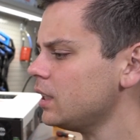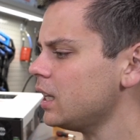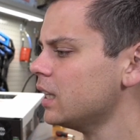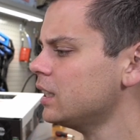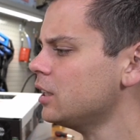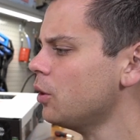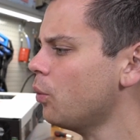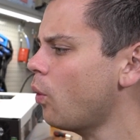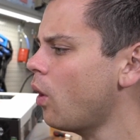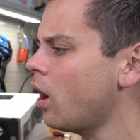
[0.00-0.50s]

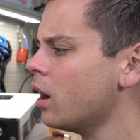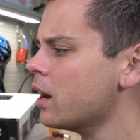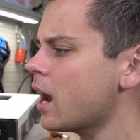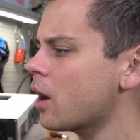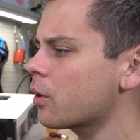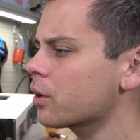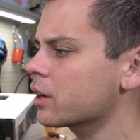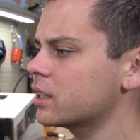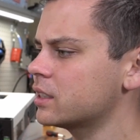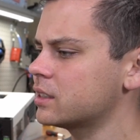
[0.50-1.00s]
And the watt
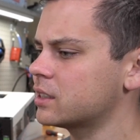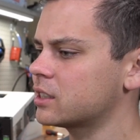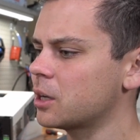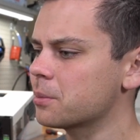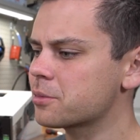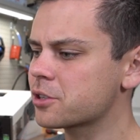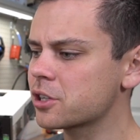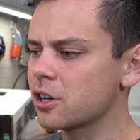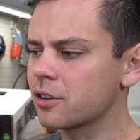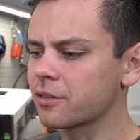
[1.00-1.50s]
hour
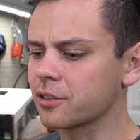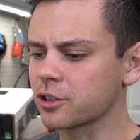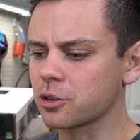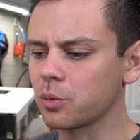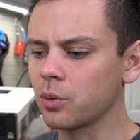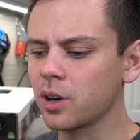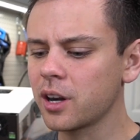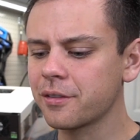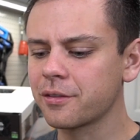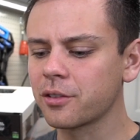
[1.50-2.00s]
consumption over
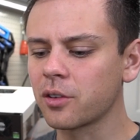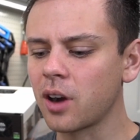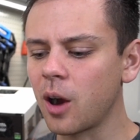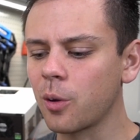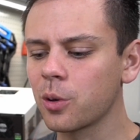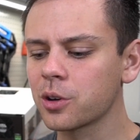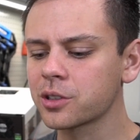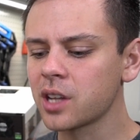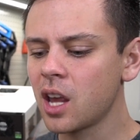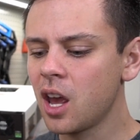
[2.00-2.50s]
twenty-four
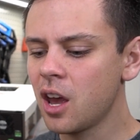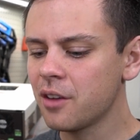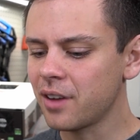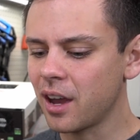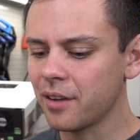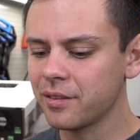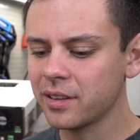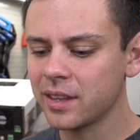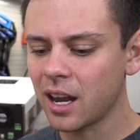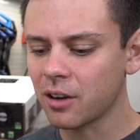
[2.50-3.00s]
hours of
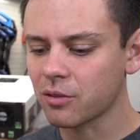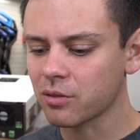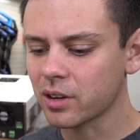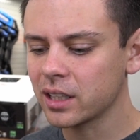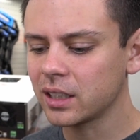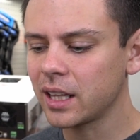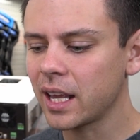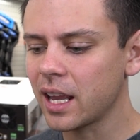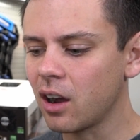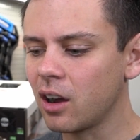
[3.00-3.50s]
having that
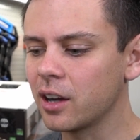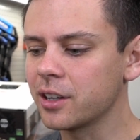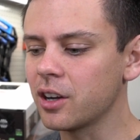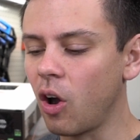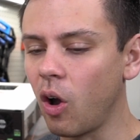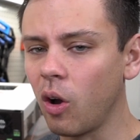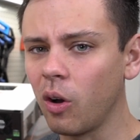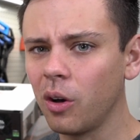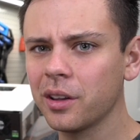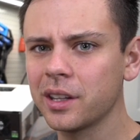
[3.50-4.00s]
relay on
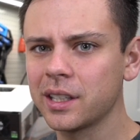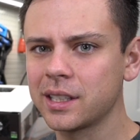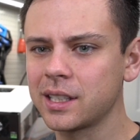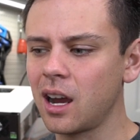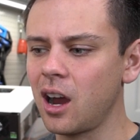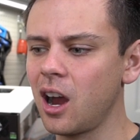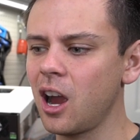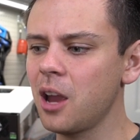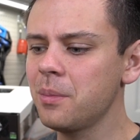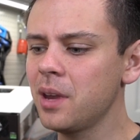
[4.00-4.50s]
all the
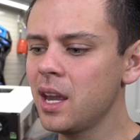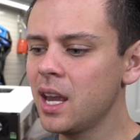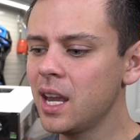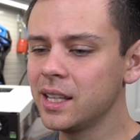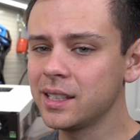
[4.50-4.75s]
time